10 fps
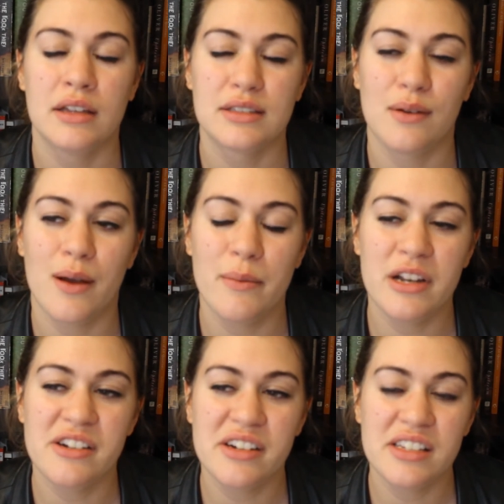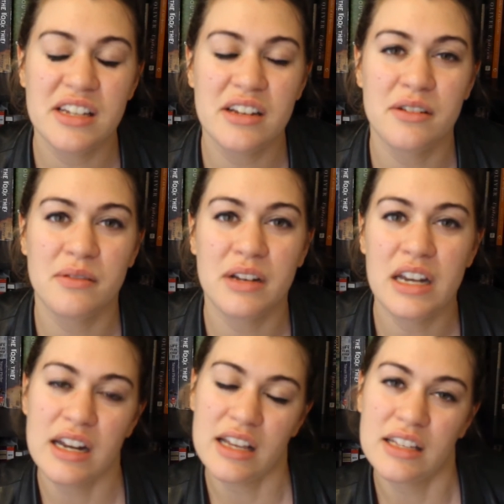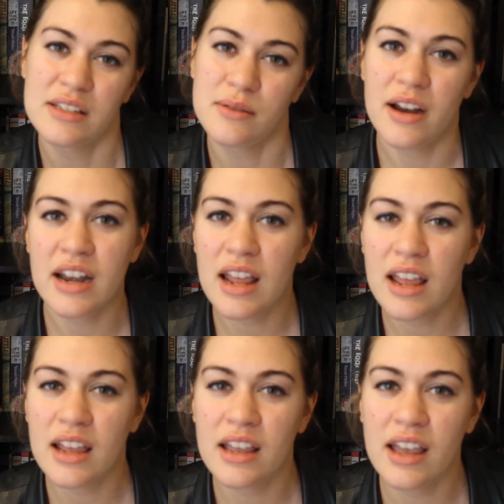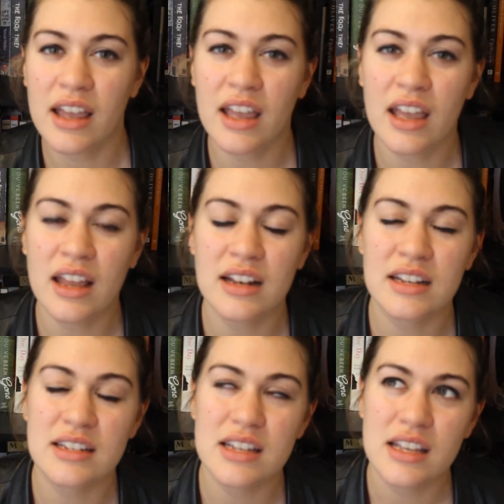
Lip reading: So I'm interested to read his writing, and